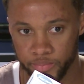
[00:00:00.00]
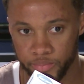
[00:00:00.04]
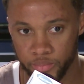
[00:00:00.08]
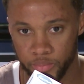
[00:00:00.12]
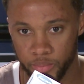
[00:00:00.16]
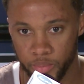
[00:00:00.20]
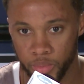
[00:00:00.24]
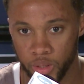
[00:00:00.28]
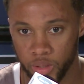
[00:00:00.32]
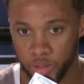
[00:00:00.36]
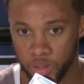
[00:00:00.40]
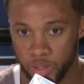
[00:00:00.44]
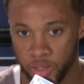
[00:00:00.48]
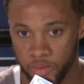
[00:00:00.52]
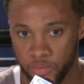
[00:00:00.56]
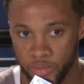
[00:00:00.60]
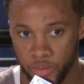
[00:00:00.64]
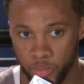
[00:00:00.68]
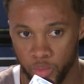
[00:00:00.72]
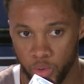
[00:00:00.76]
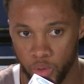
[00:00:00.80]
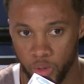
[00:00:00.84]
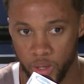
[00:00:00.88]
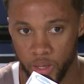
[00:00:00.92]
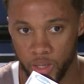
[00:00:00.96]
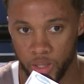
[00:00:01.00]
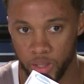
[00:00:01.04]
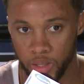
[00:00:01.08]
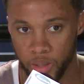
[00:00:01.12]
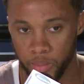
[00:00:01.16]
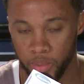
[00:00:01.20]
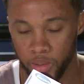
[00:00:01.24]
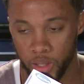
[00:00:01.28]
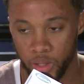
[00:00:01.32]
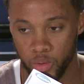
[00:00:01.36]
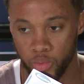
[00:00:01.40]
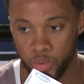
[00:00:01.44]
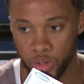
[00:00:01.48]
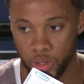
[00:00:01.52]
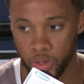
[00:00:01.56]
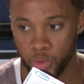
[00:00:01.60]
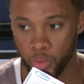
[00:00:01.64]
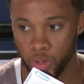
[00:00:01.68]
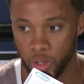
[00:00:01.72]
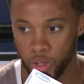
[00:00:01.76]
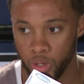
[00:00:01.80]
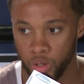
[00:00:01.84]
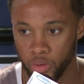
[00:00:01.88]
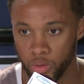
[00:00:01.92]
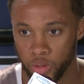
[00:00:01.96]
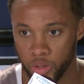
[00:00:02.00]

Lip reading: But give them credit, they played really well,